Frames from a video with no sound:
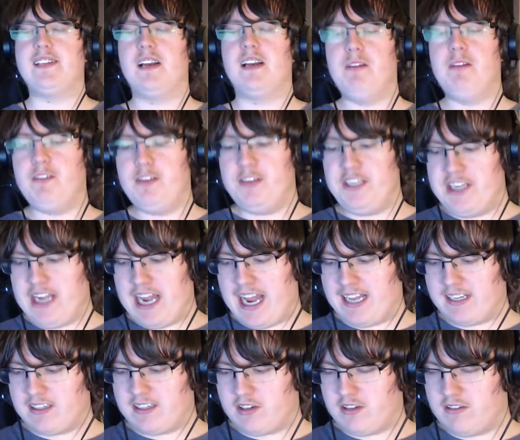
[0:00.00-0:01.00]
I mean, you
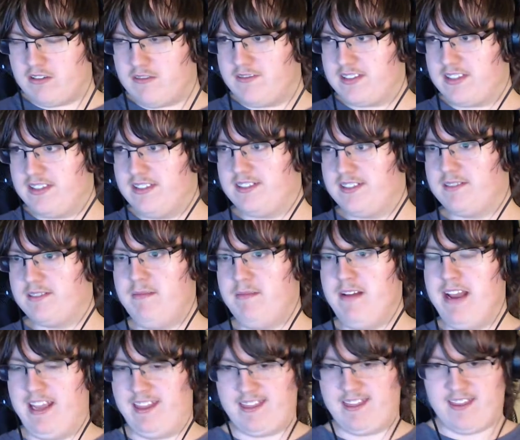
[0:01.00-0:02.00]
had Culverton
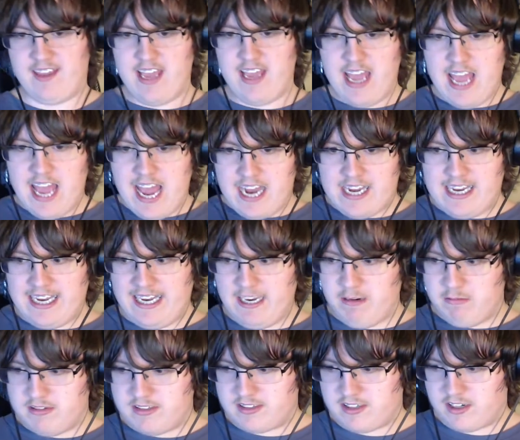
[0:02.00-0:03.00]
Smith, and he
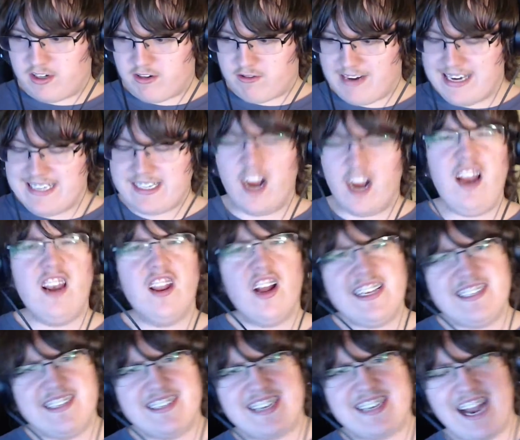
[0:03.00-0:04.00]
was crazy. I
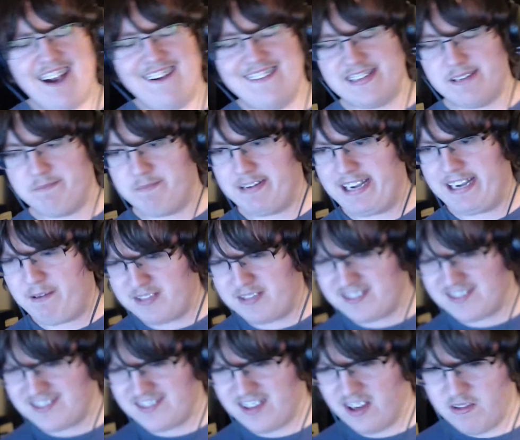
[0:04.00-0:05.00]
liked his character, but it was
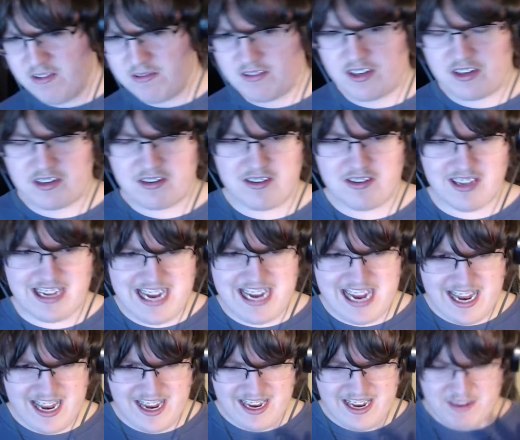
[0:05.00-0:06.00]
so
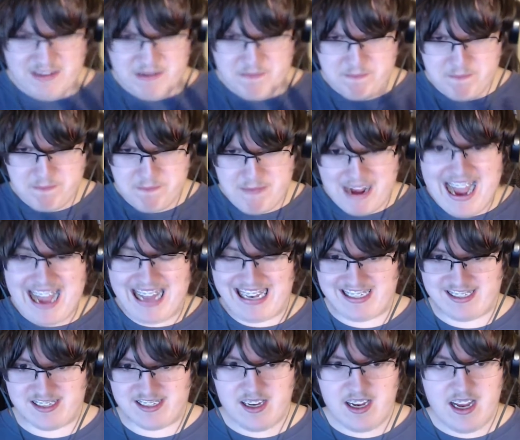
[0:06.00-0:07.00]

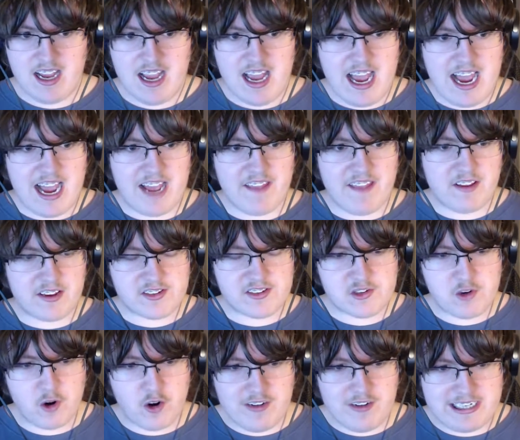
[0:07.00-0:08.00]
mad, and the
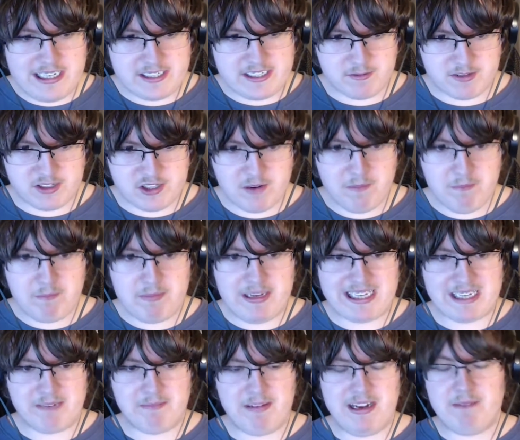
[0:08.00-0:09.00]
stories were
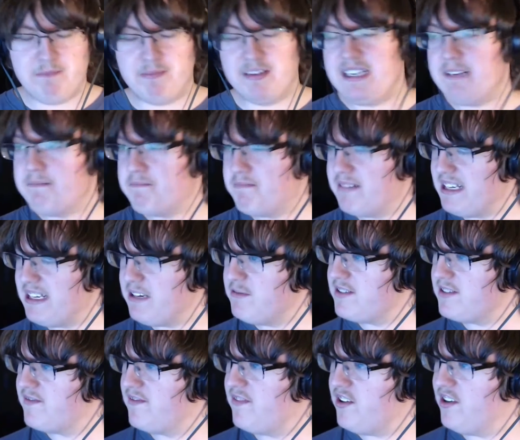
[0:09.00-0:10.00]
jumping about. But it
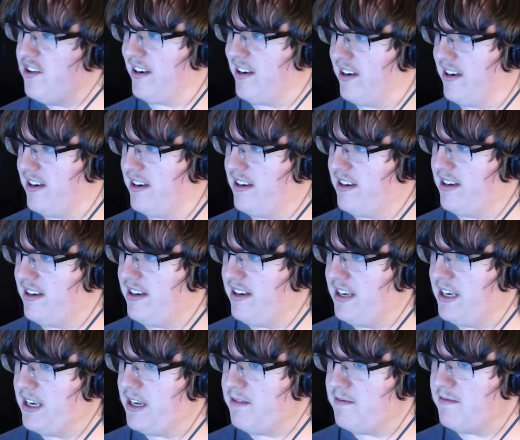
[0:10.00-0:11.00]
was fun.
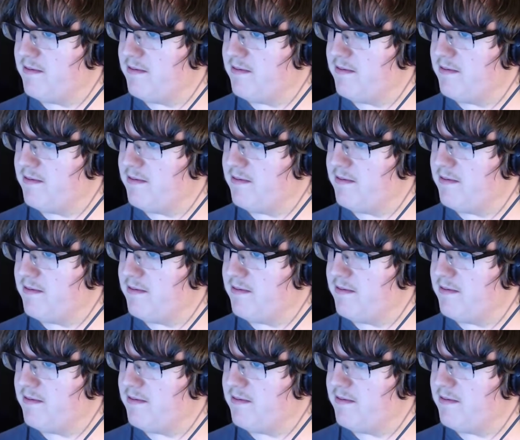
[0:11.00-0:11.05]
You know?